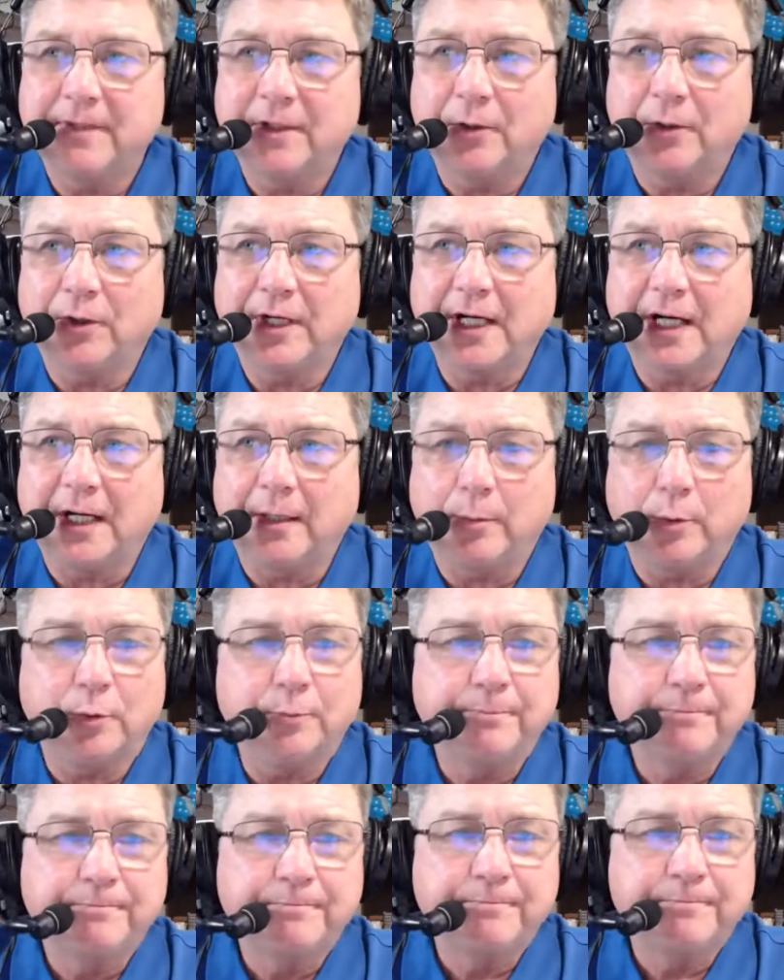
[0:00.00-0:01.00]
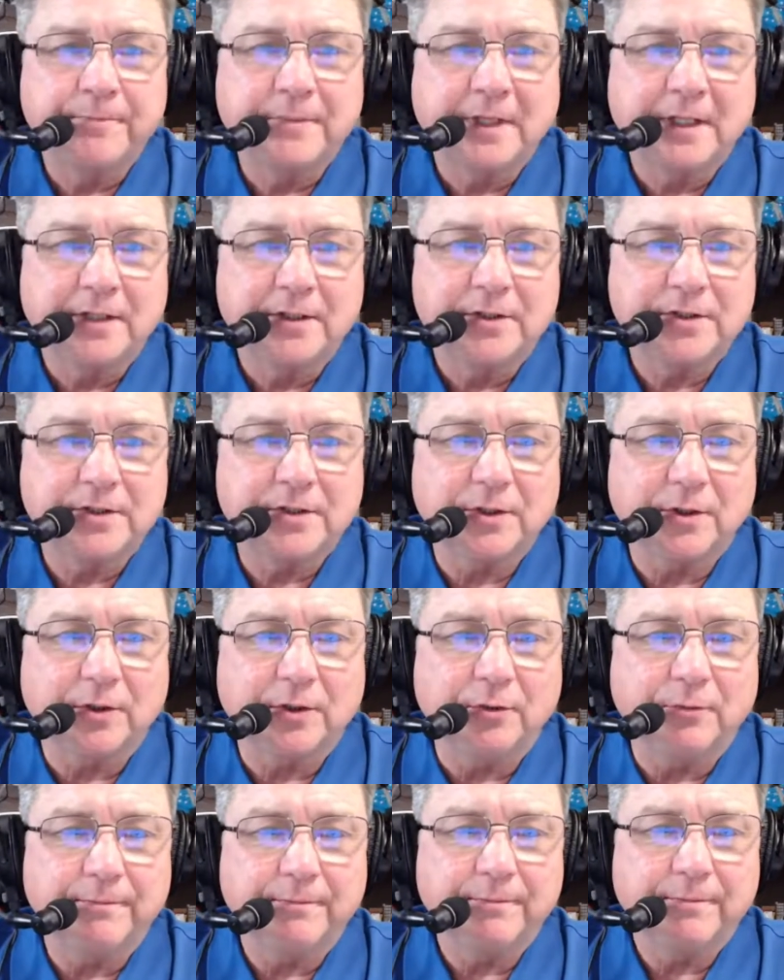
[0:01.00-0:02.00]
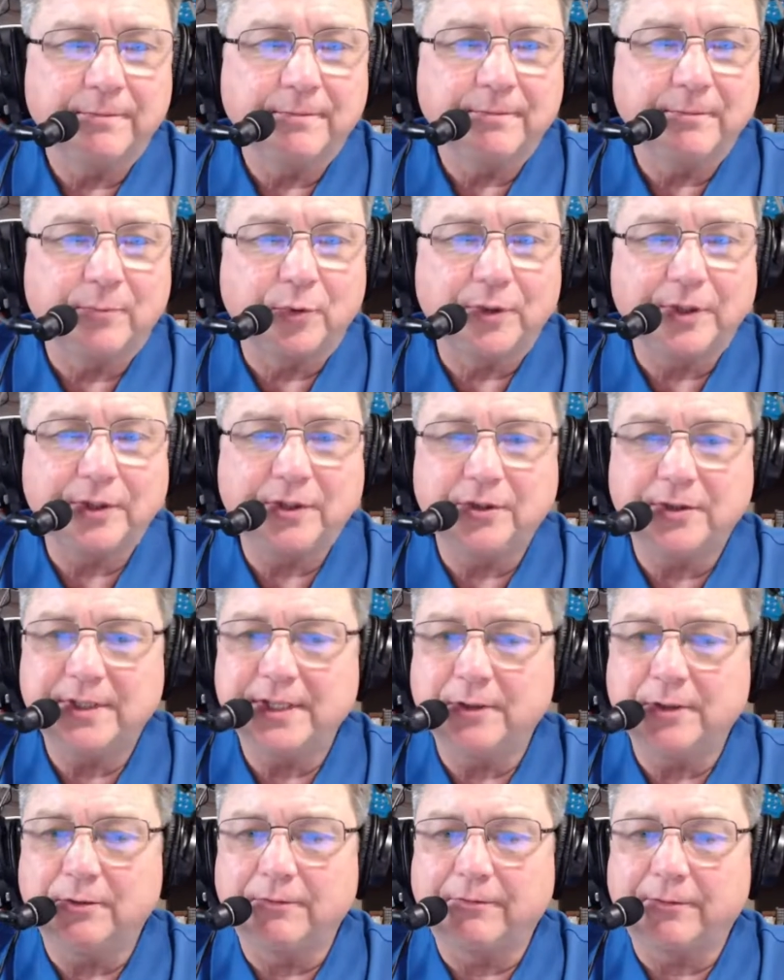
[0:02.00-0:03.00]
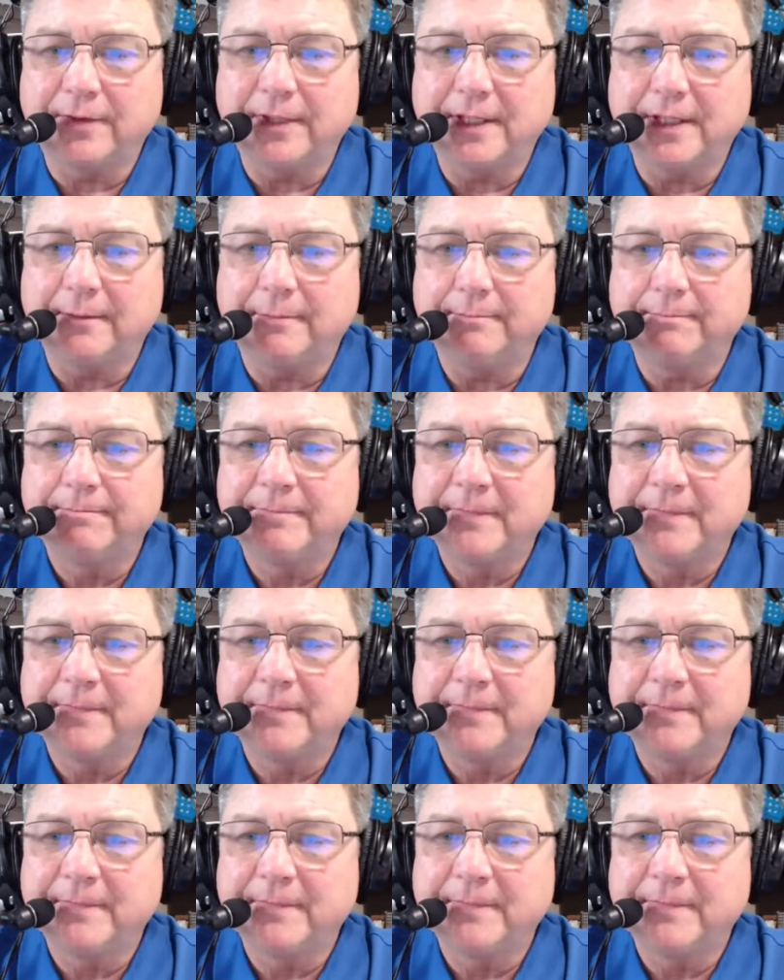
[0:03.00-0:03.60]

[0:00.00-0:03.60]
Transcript: There in Kabul. So pretty good deal for them.